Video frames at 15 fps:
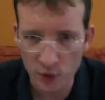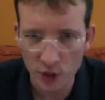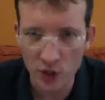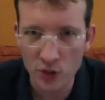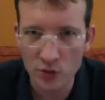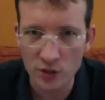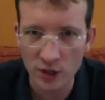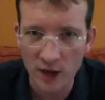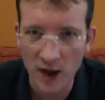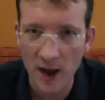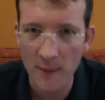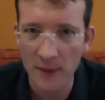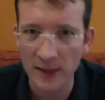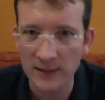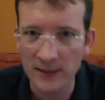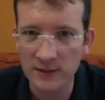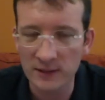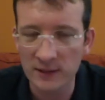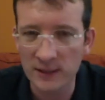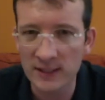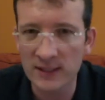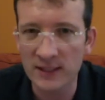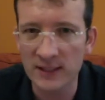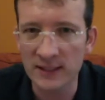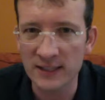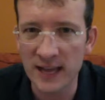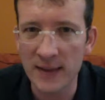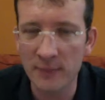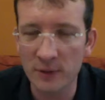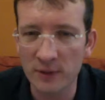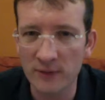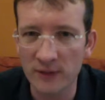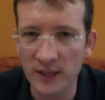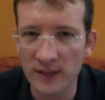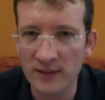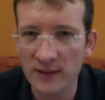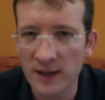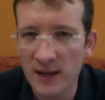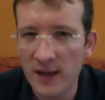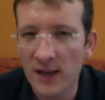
You can use the comments to list an example of this.